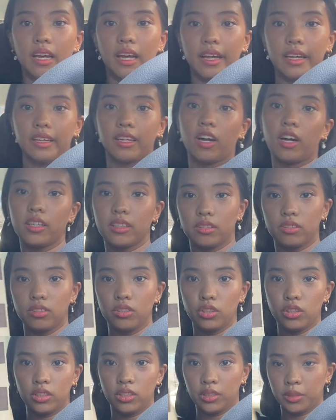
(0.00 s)
I got
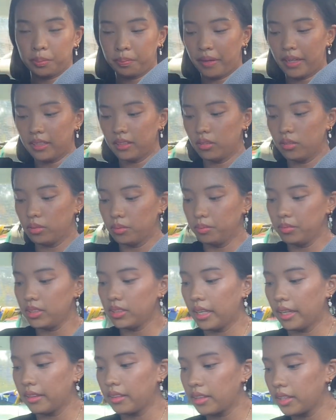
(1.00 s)
the Japan Home
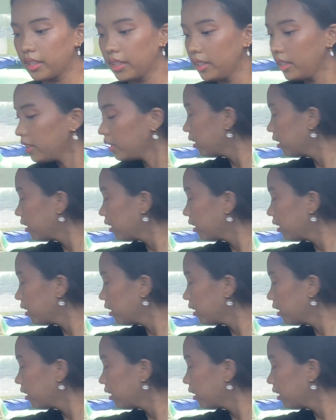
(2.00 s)
Center.